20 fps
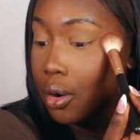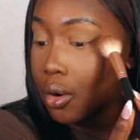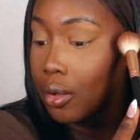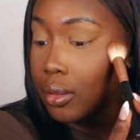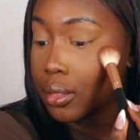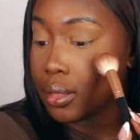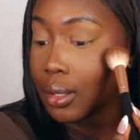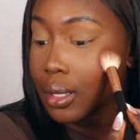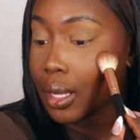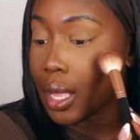
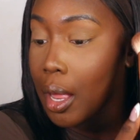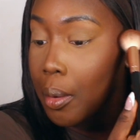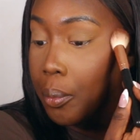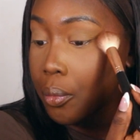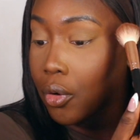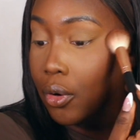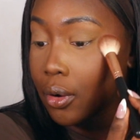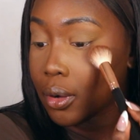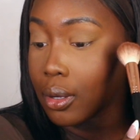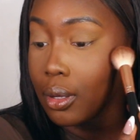on the
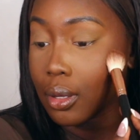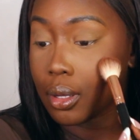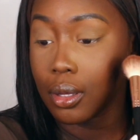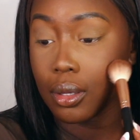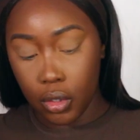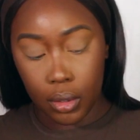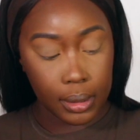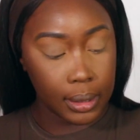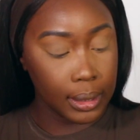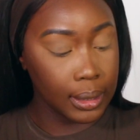camera.
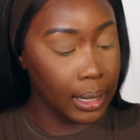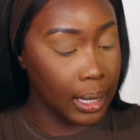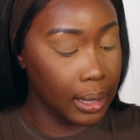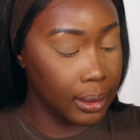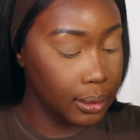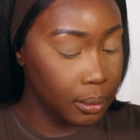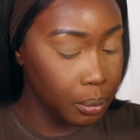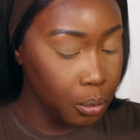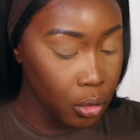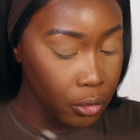Using a
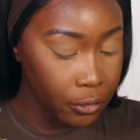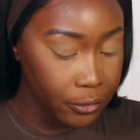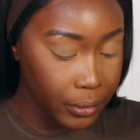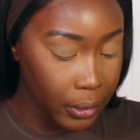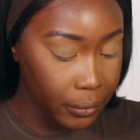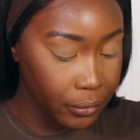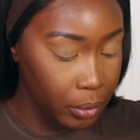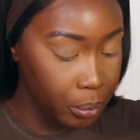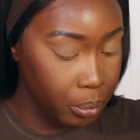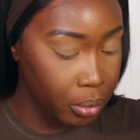small
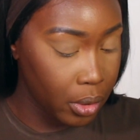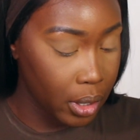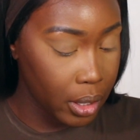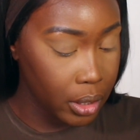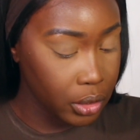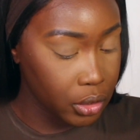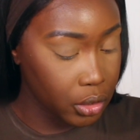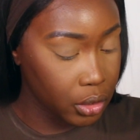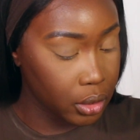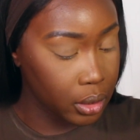fluffy
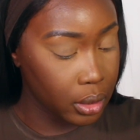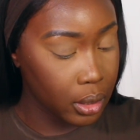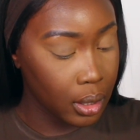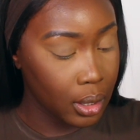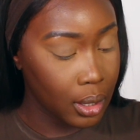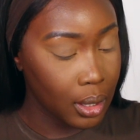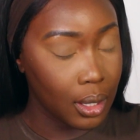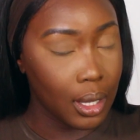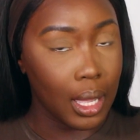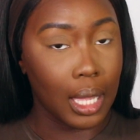brush,
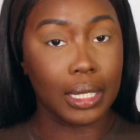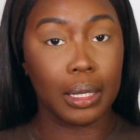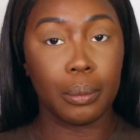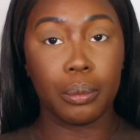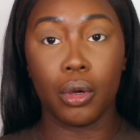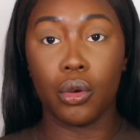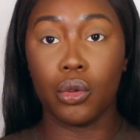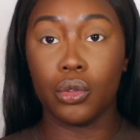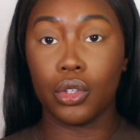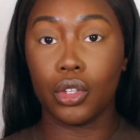and I'm
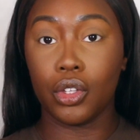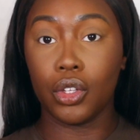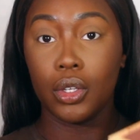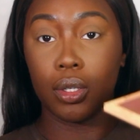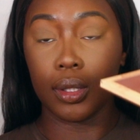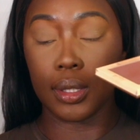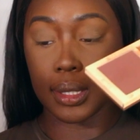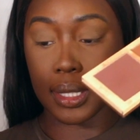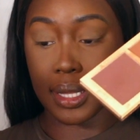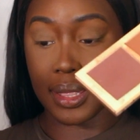going to
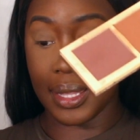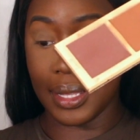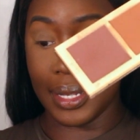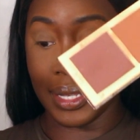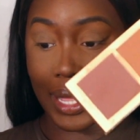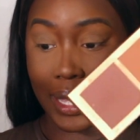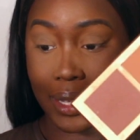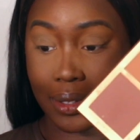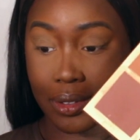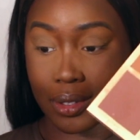use the
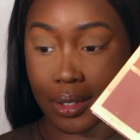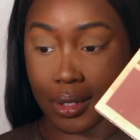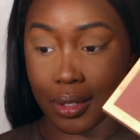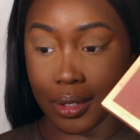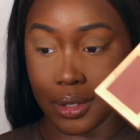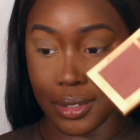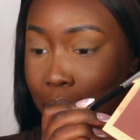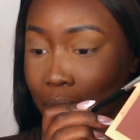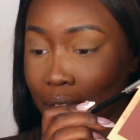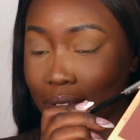lighter
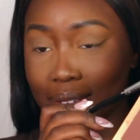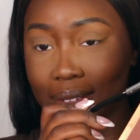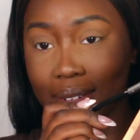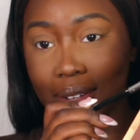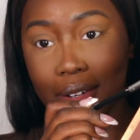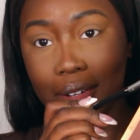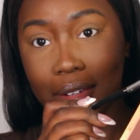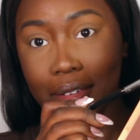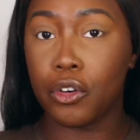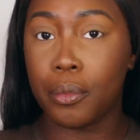
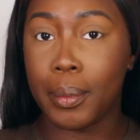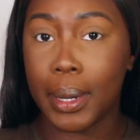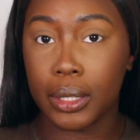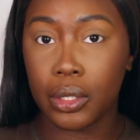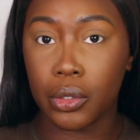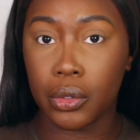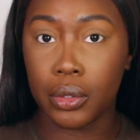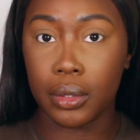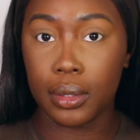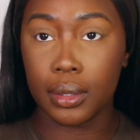bronzer for my
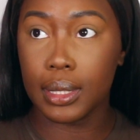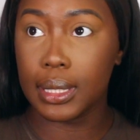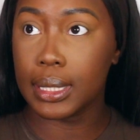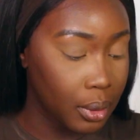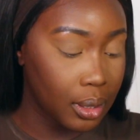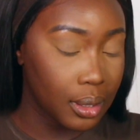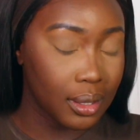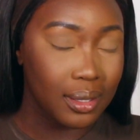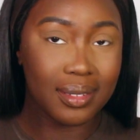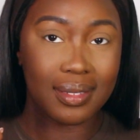nose
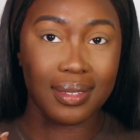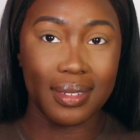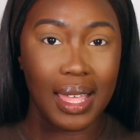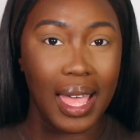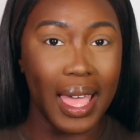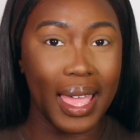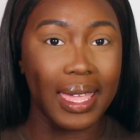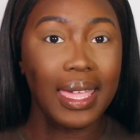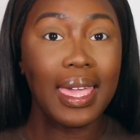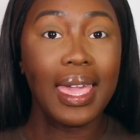because
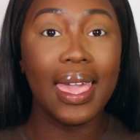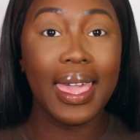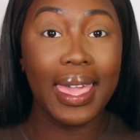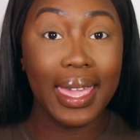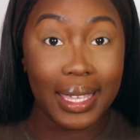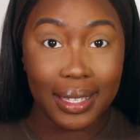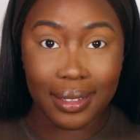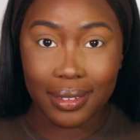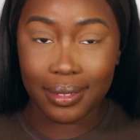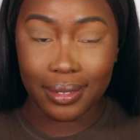I
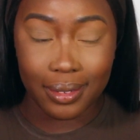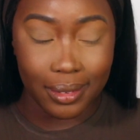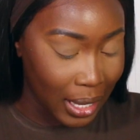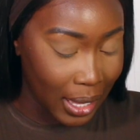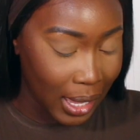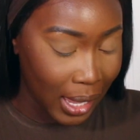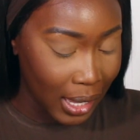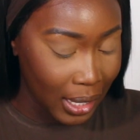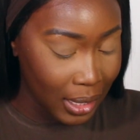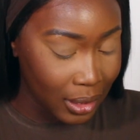hate
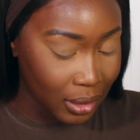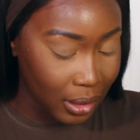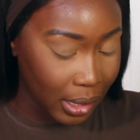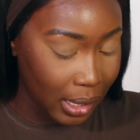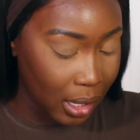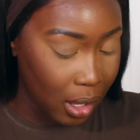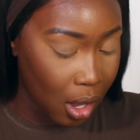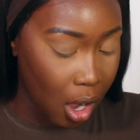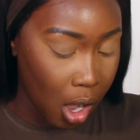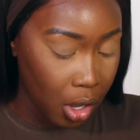
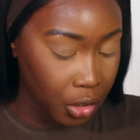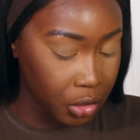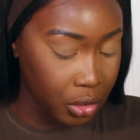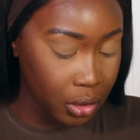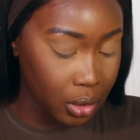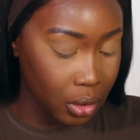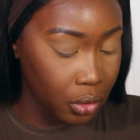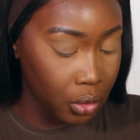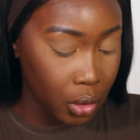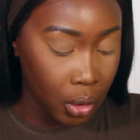a harsh
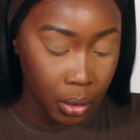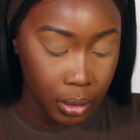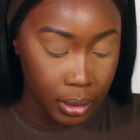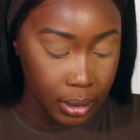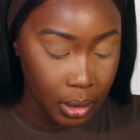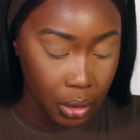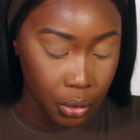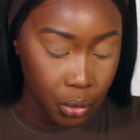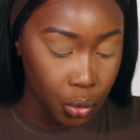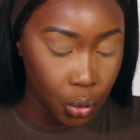nose
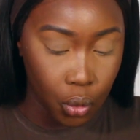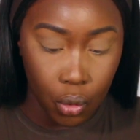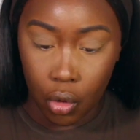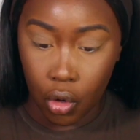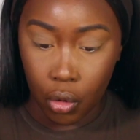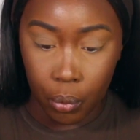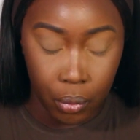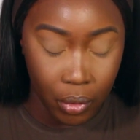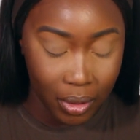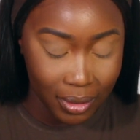contour
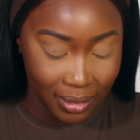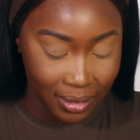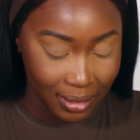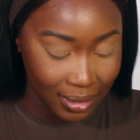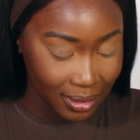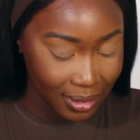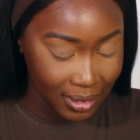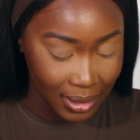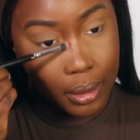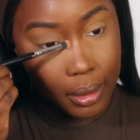or
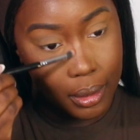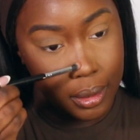bronze.